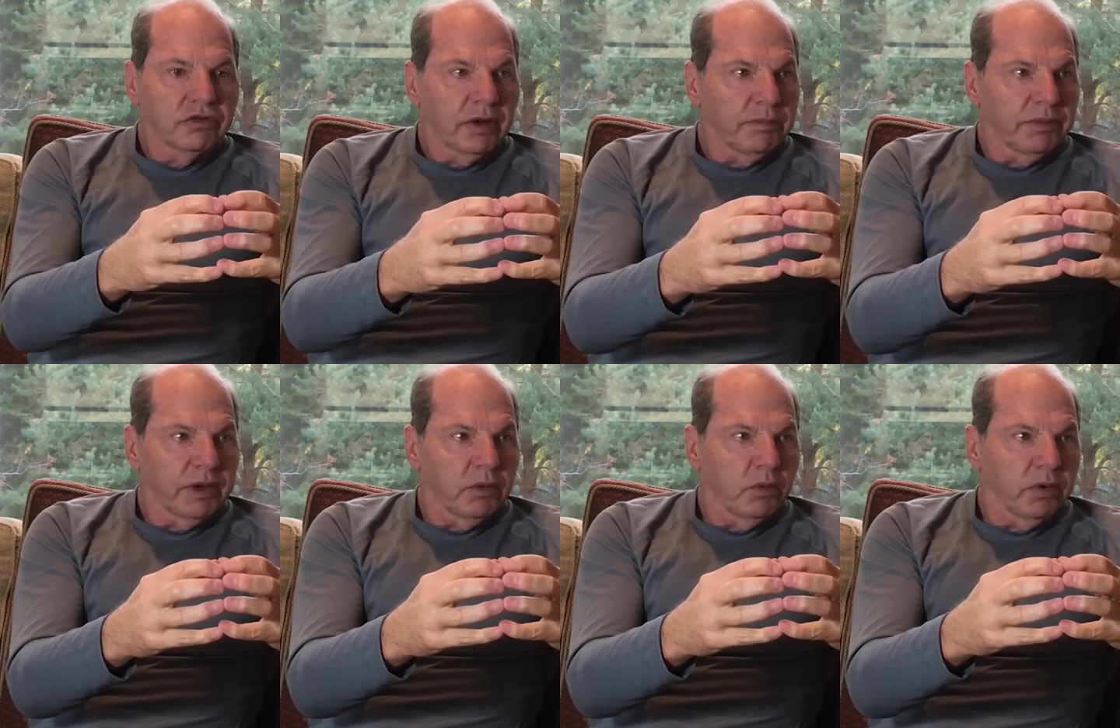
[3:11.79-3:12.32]

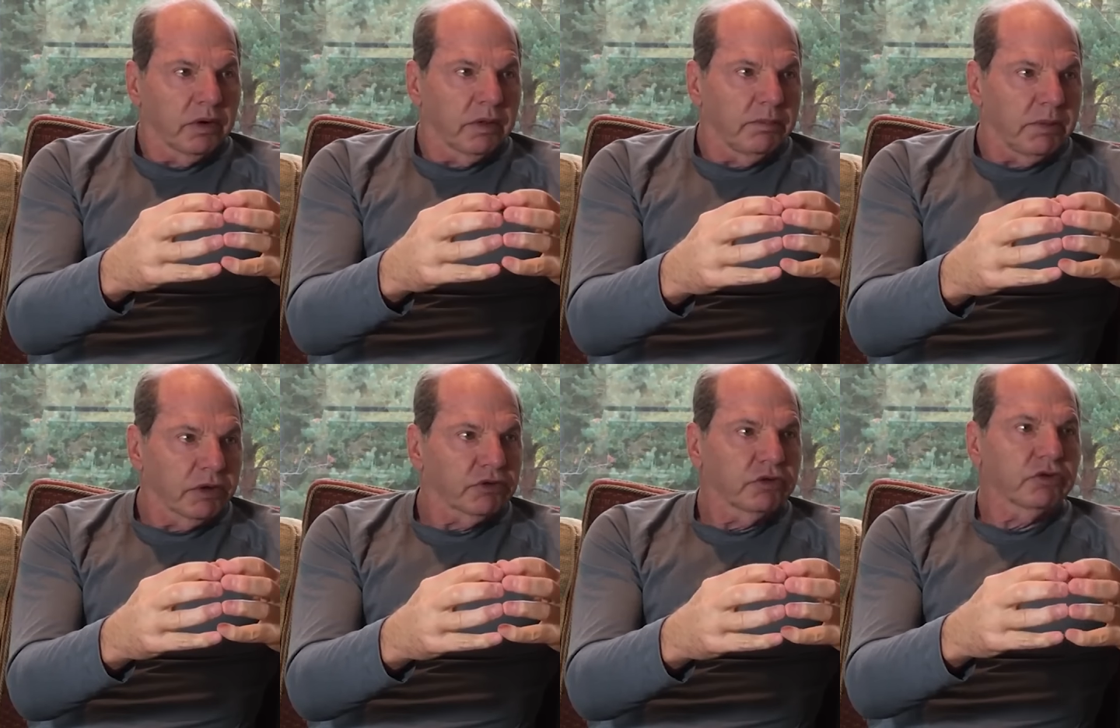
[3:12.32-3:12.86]
something where the
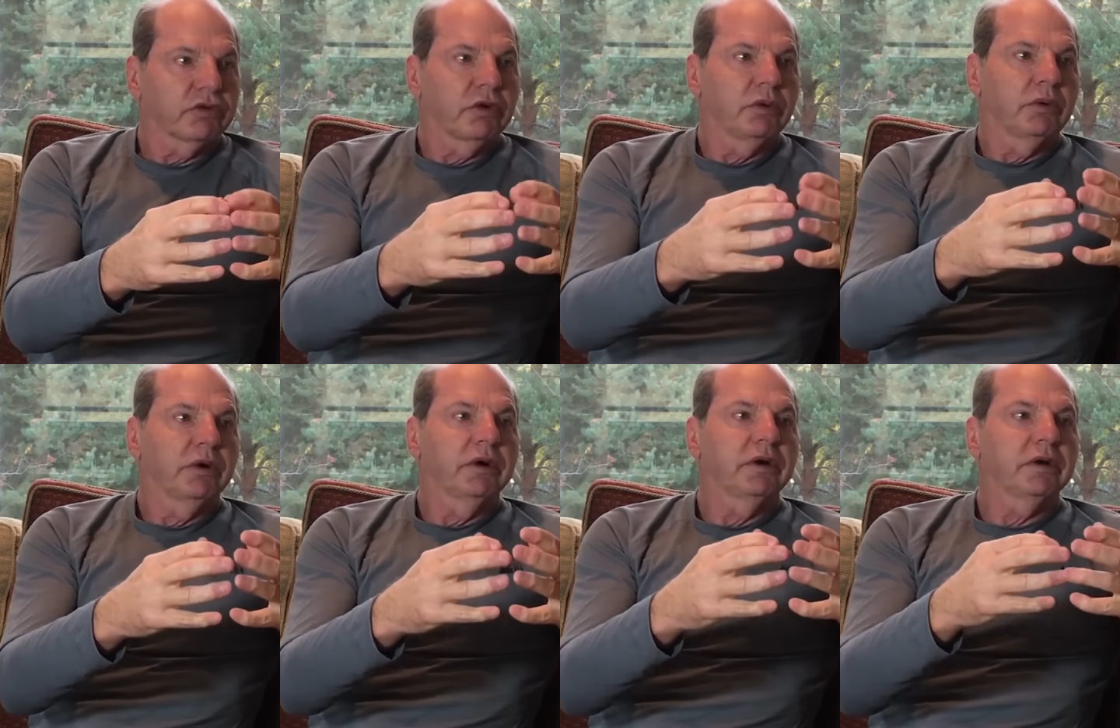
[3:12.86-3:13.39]
muscles don't
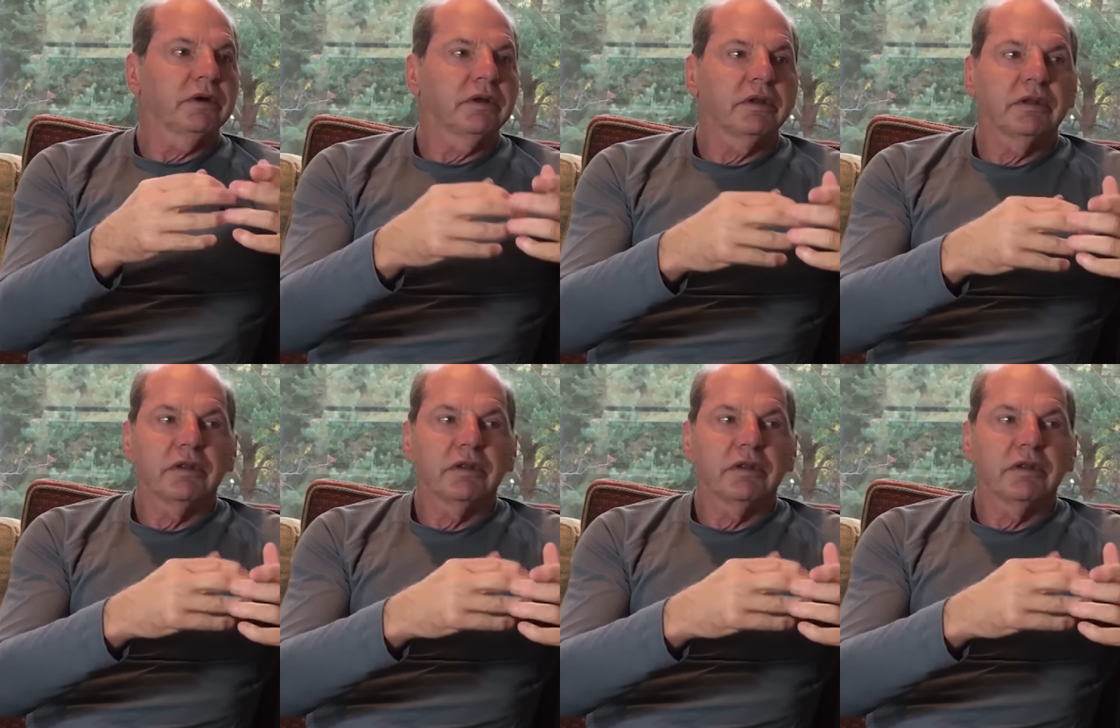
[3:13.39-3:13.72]
work,